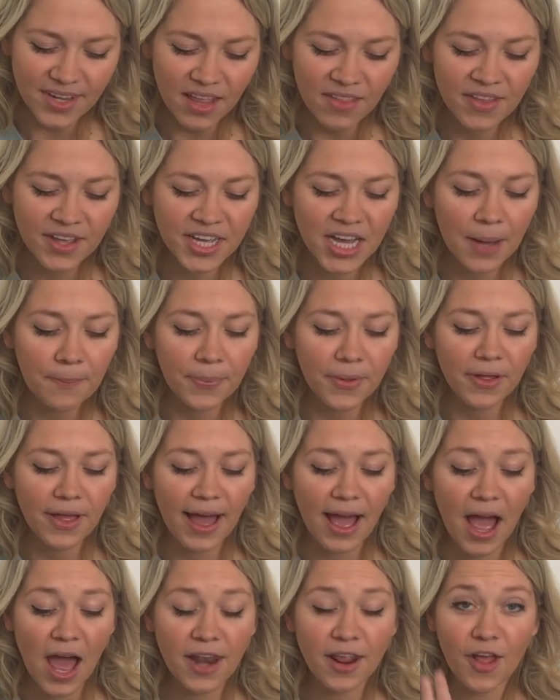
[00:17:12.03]
The couple
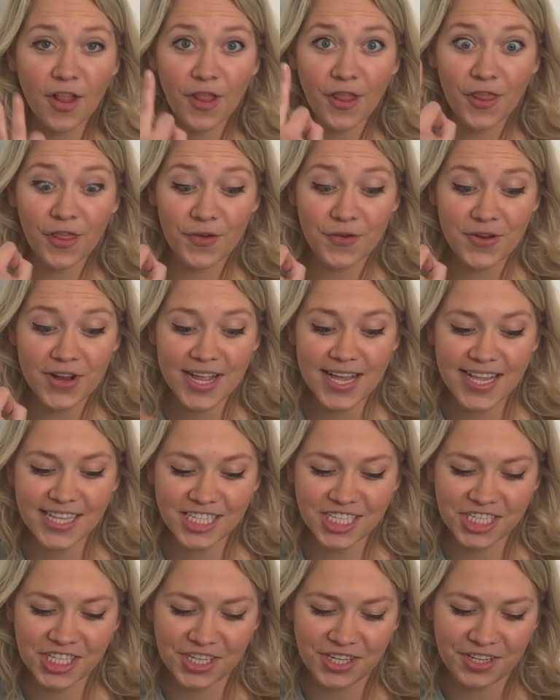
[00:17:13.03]
had 3
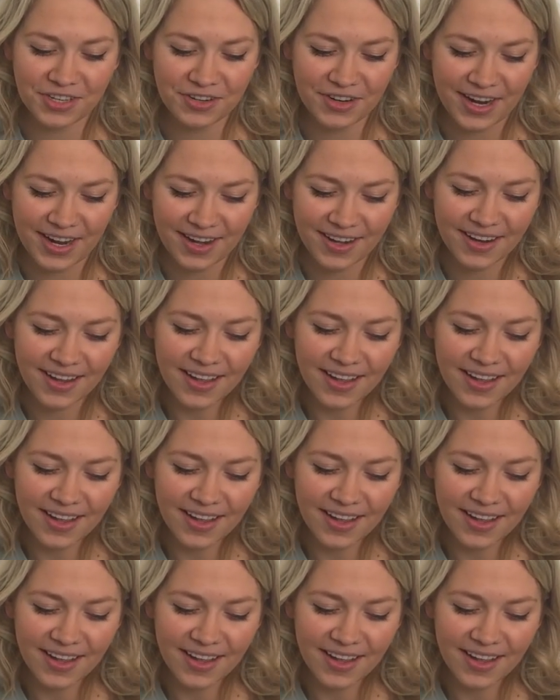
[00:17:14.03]
children.